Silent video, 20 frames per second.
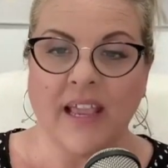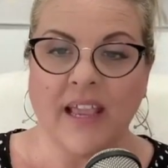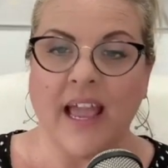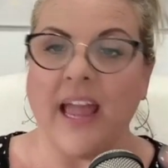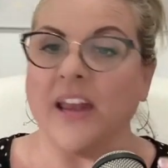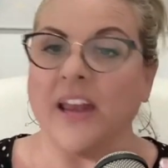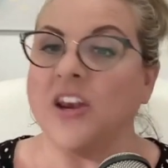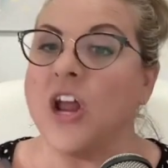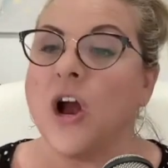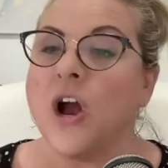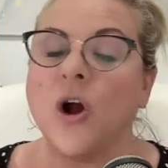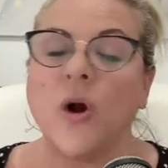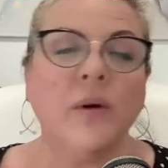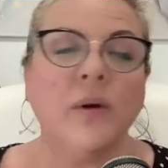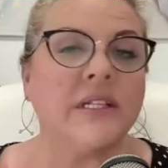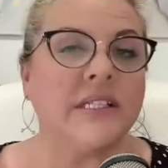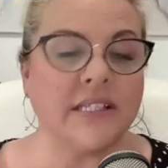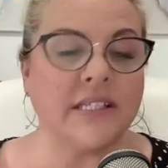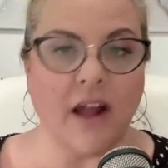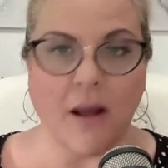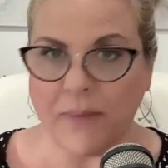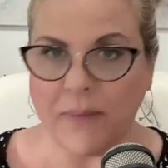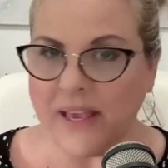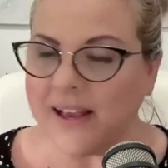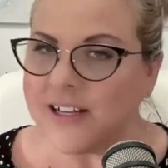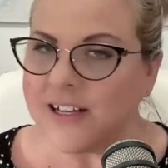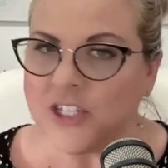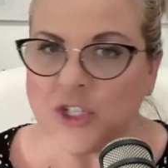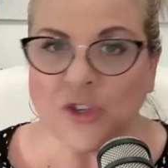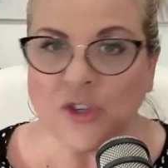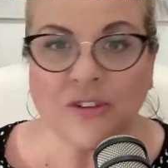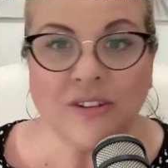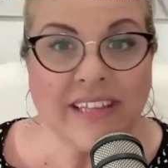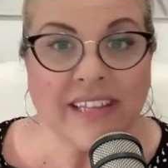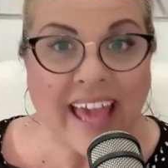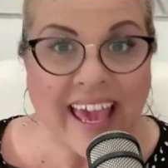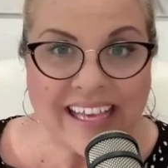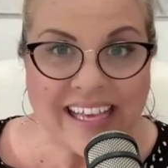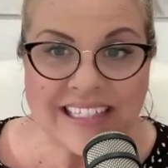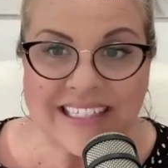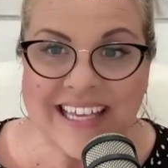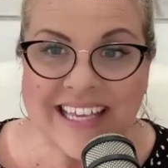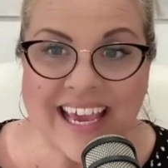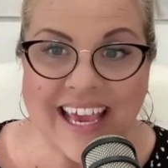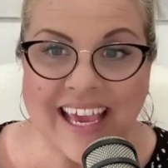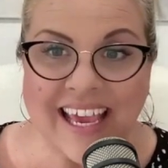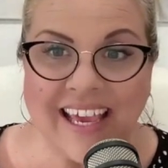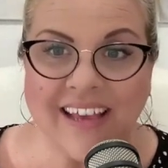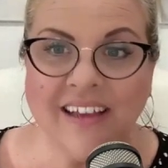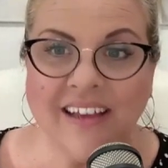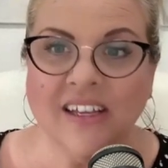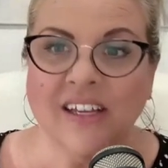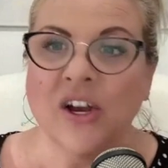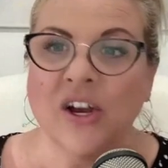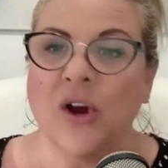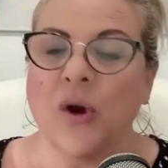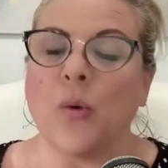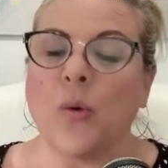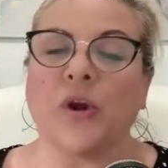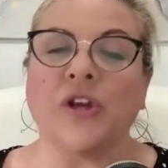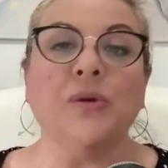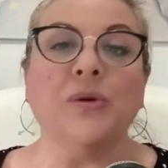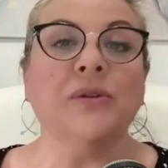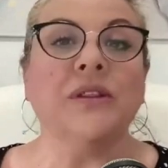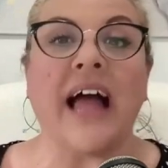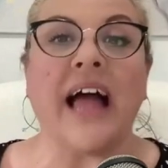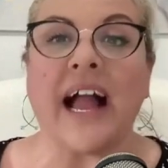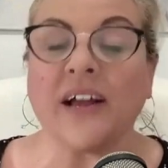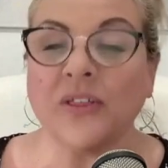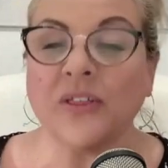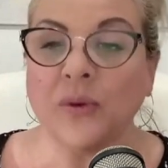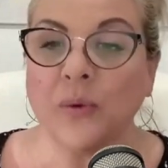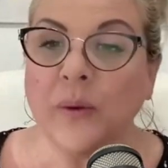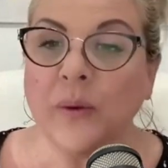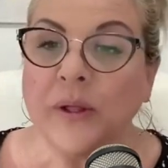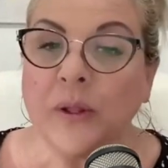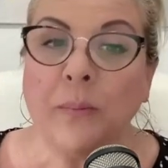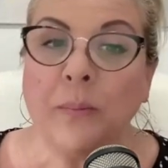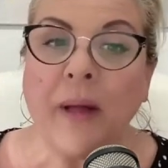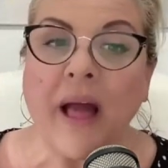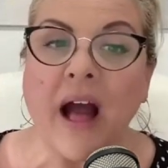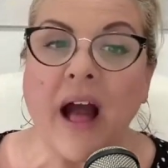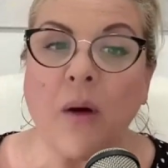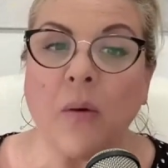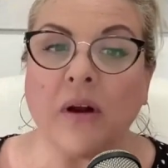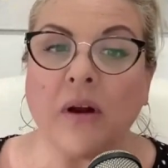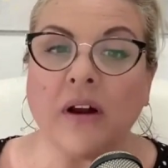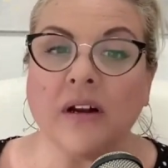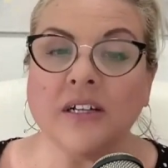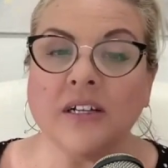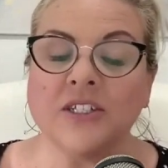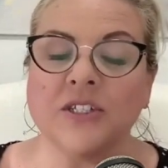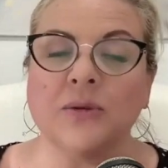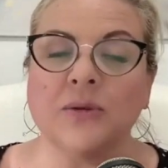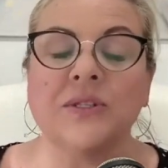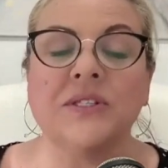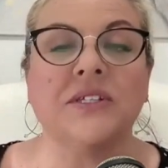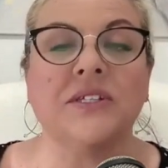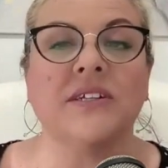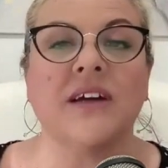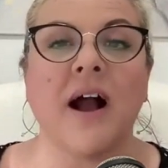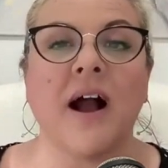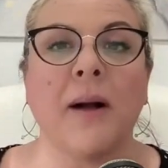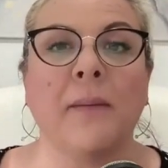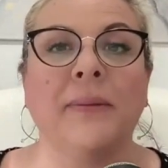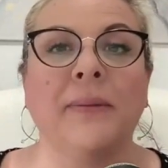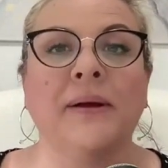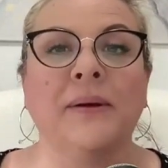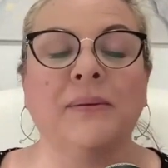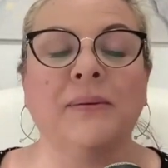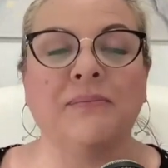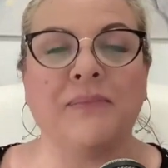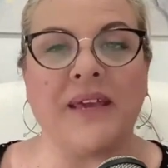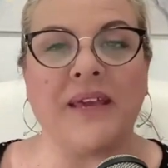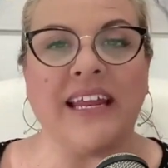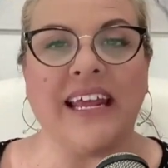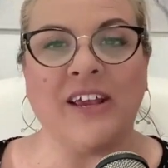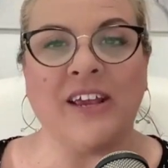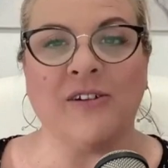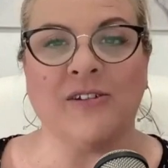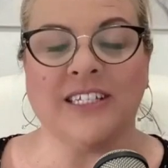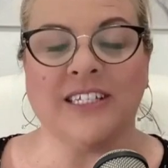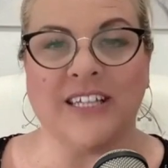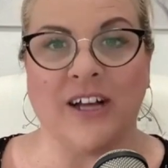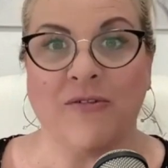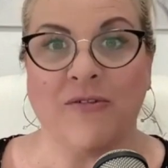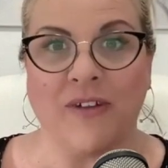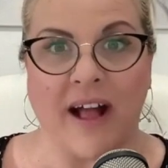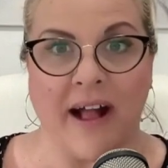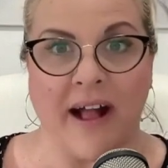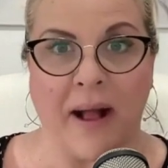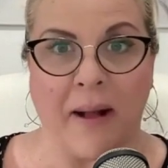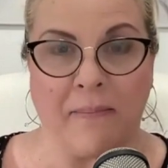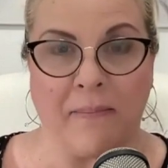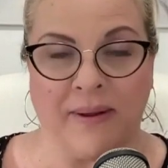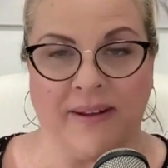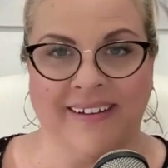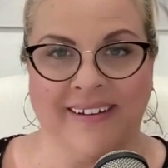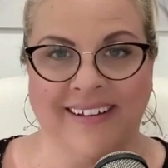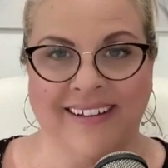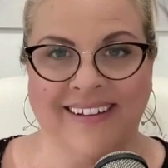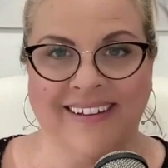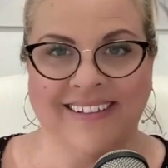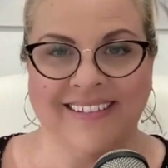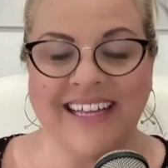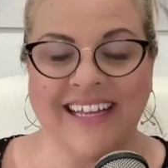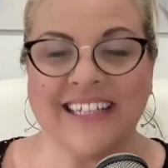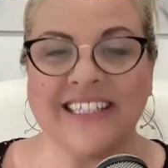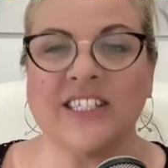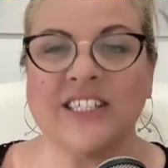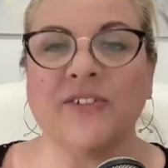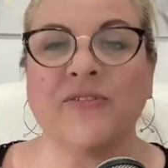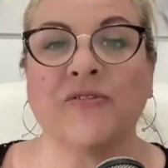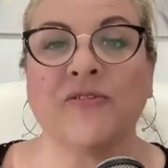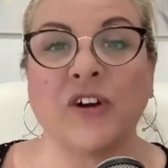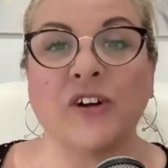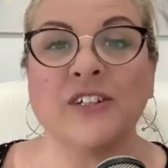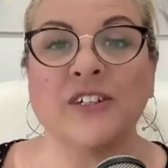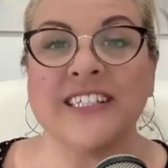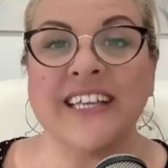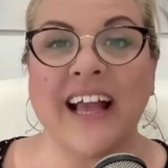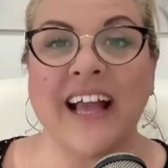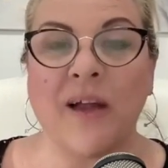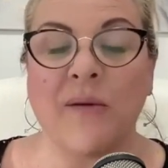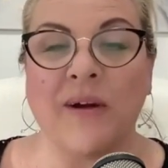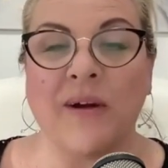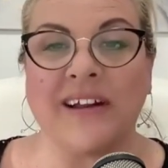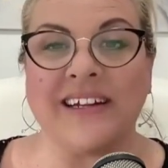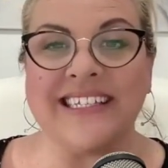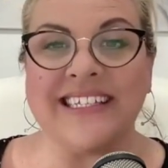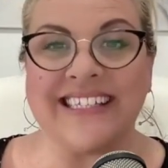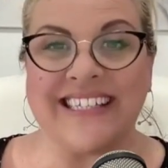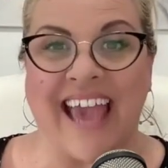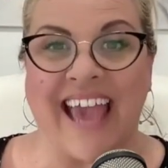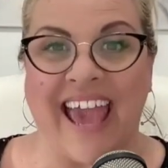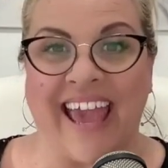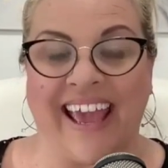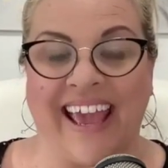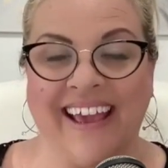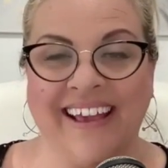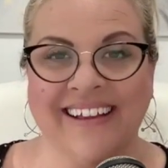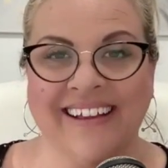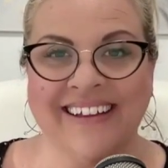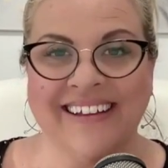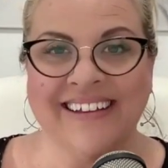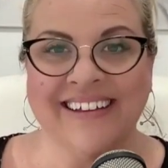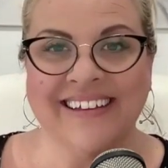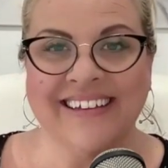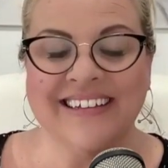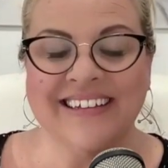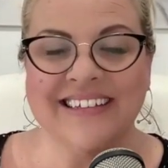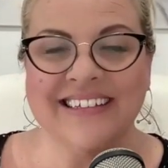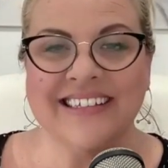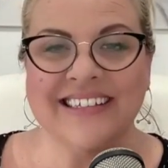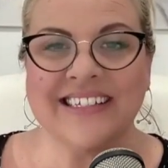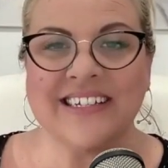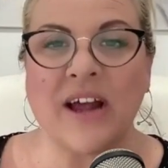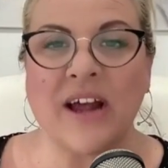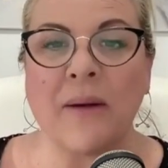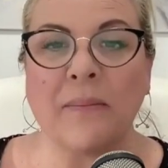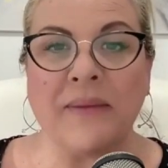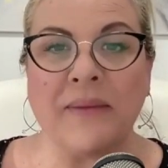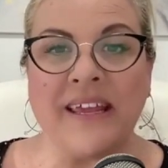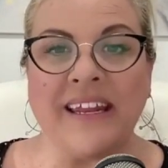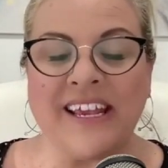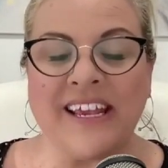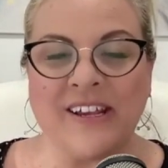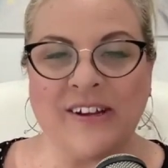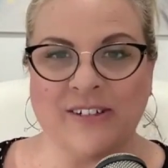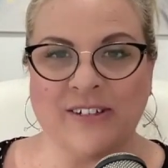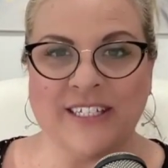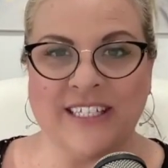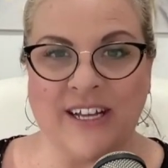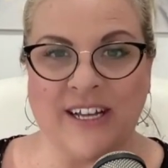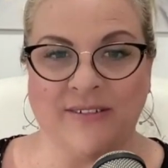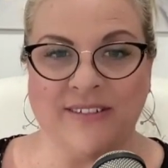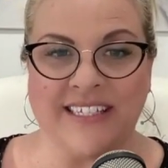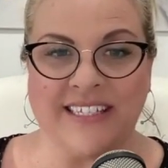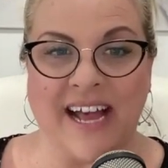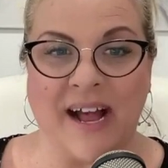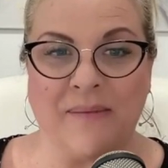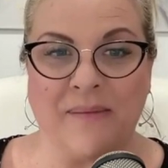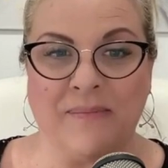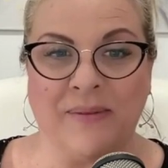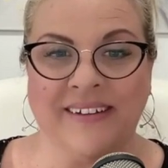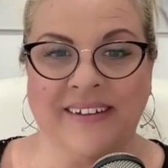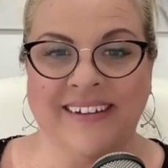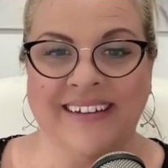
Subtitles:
And no, it's not because you're lazy or you lack the willpower. So stop beating yourself up. That's the first thing I want to say. Stop beating yourselves up.